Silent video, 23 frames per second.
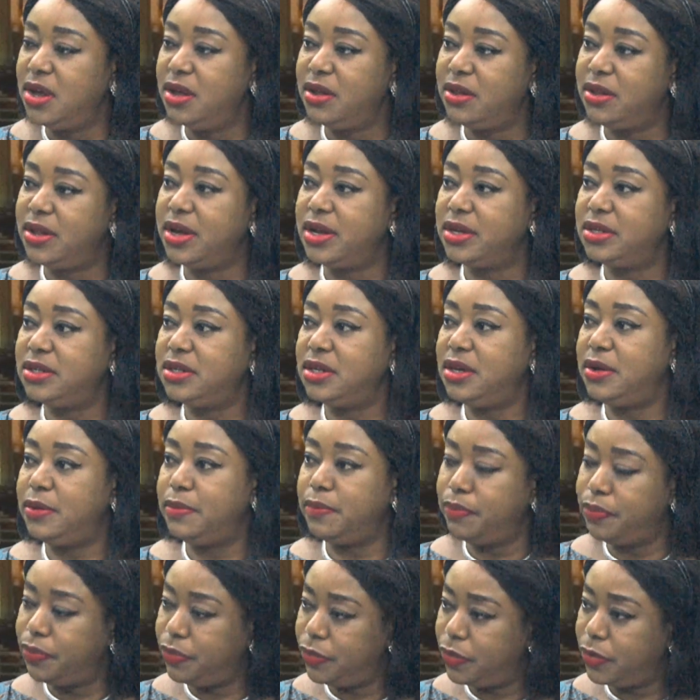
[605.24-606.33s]
that
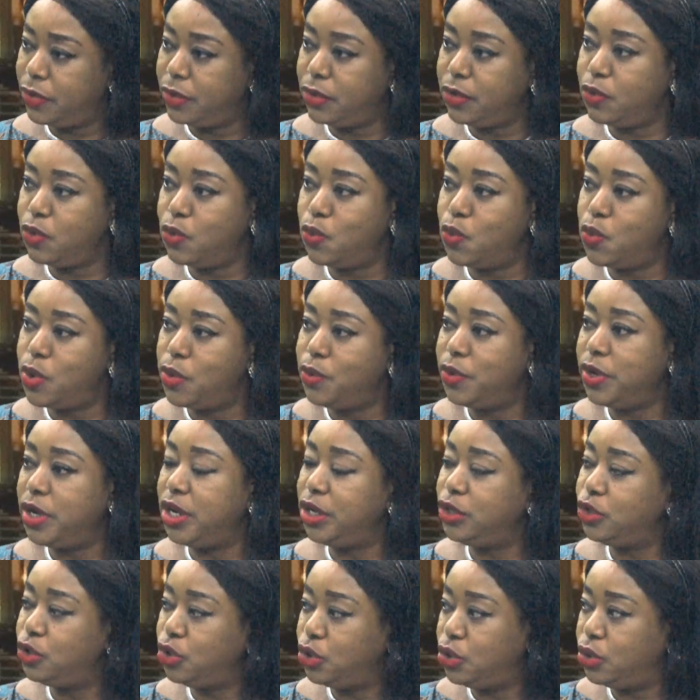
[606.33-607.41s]
what we
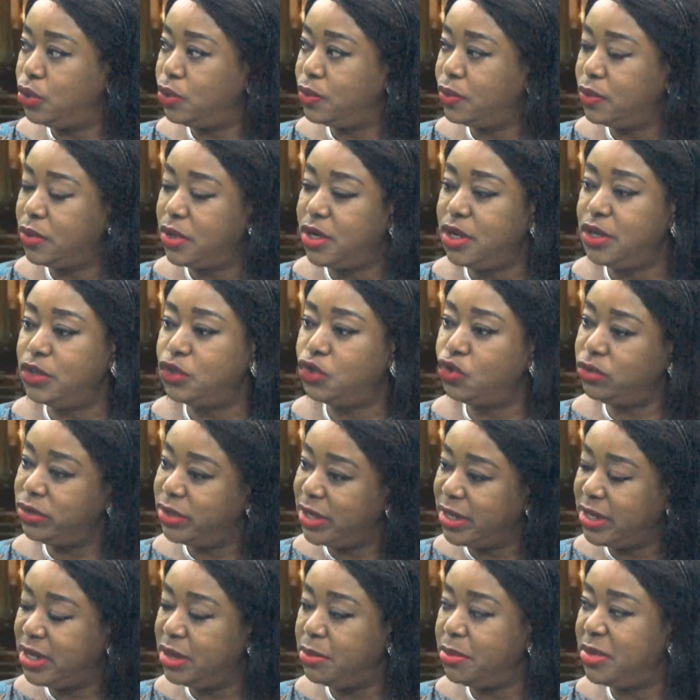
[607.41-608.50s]
need to do is to
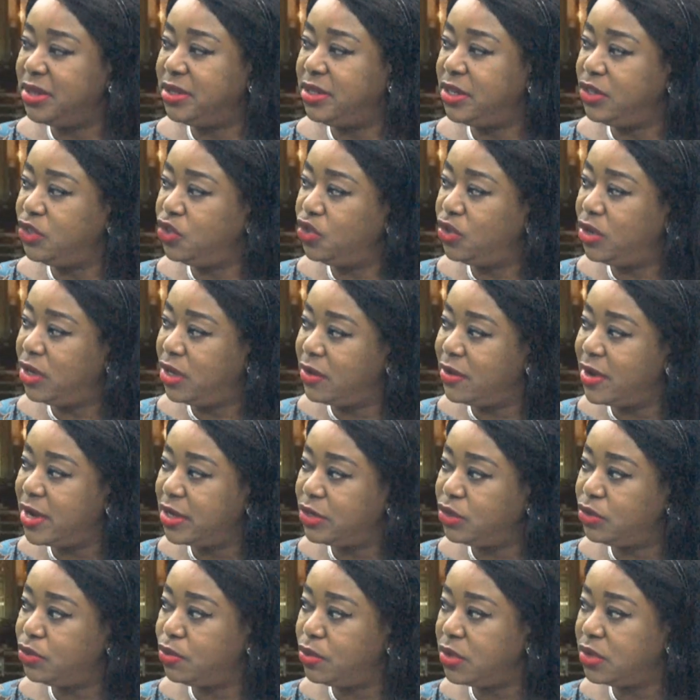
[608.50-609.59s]
take the message to the
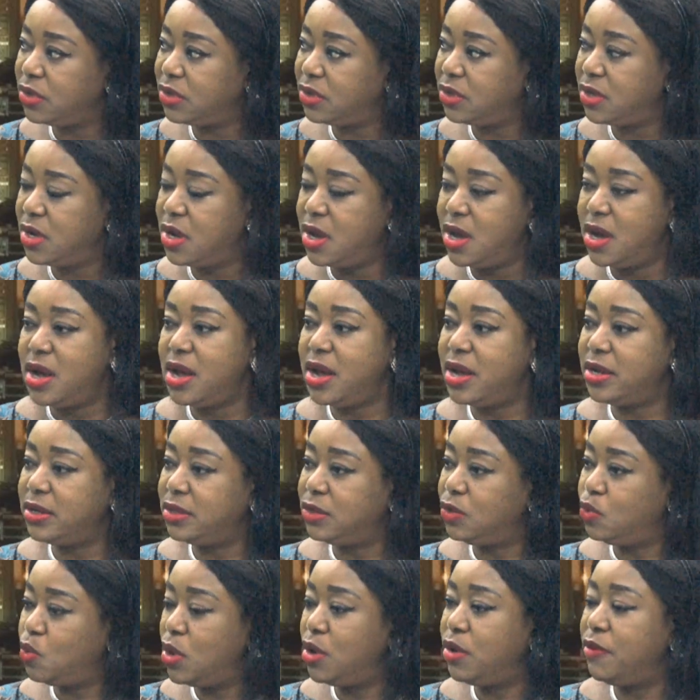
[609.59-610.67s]
grassroots
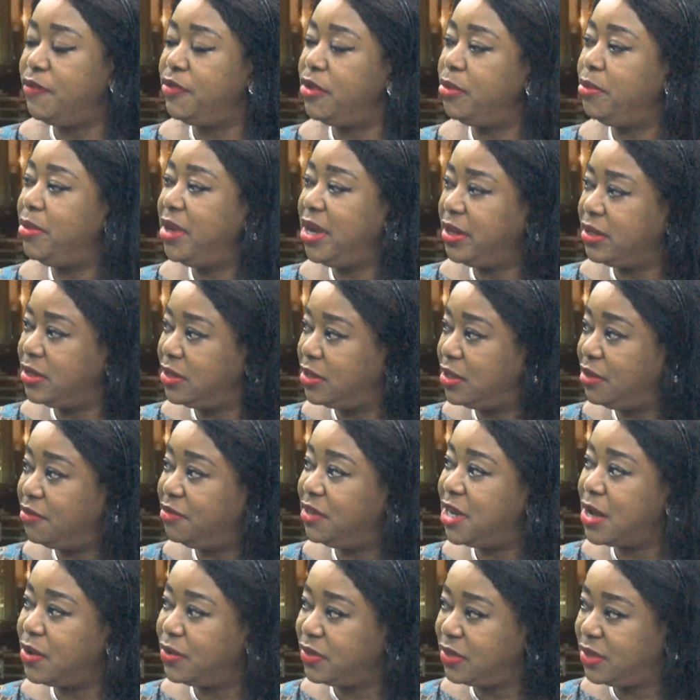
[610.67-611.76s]
as one of the means
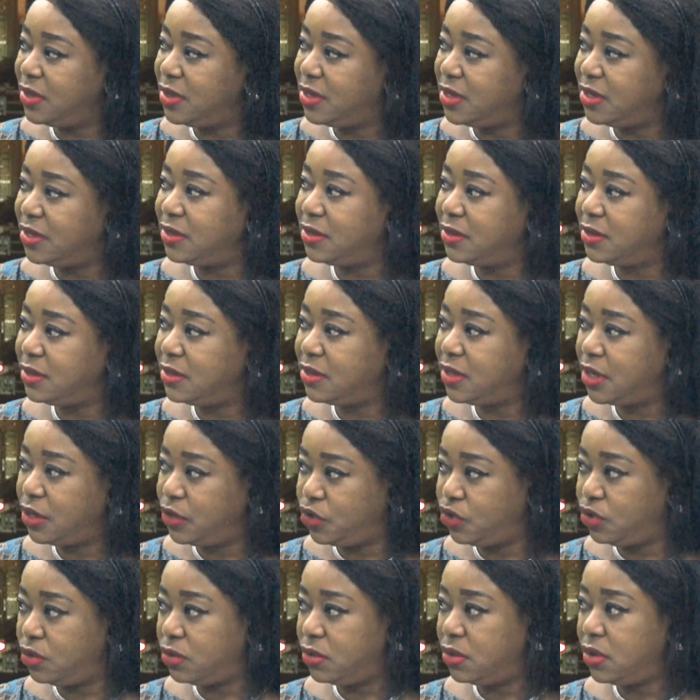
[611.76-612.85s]
of dousing this
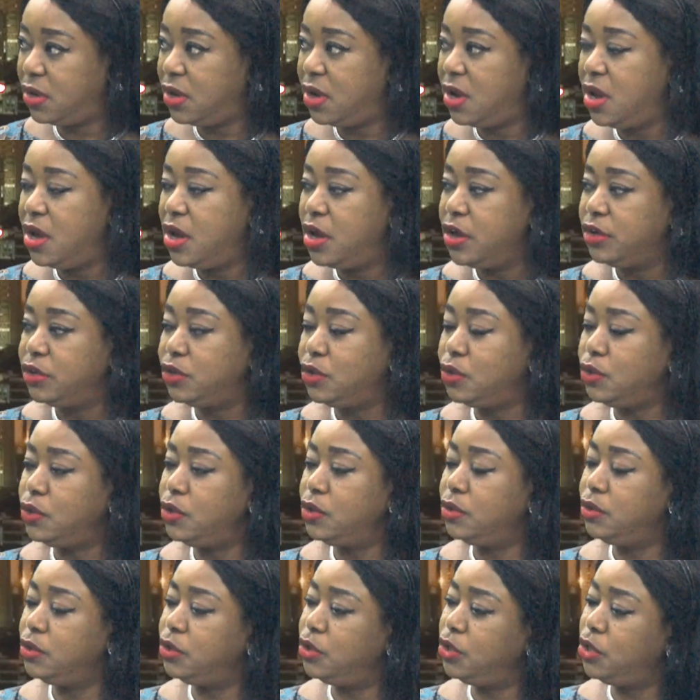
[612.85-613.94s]
tension.
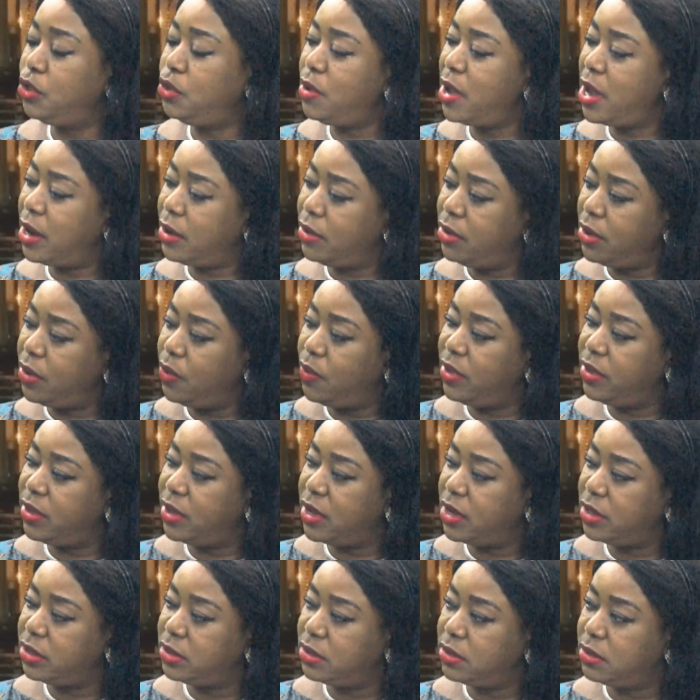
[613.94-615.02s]
So do you agree with
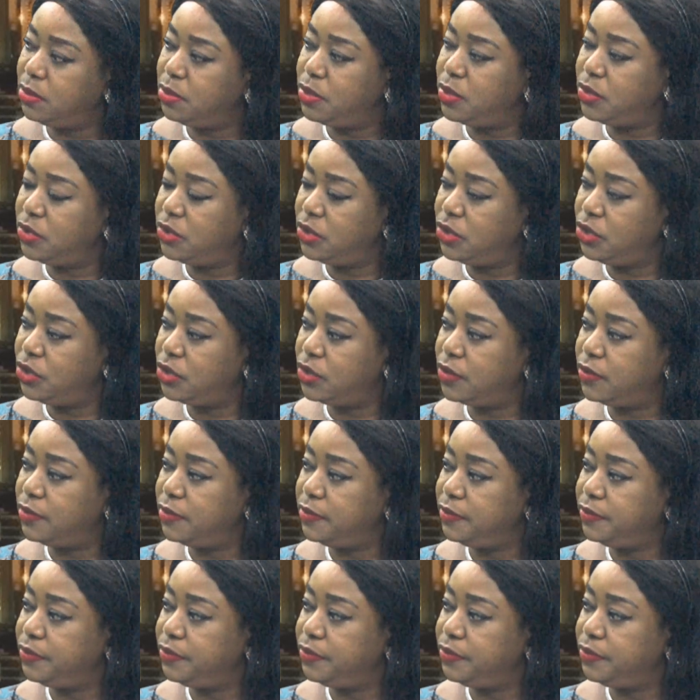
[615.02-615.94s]
that position?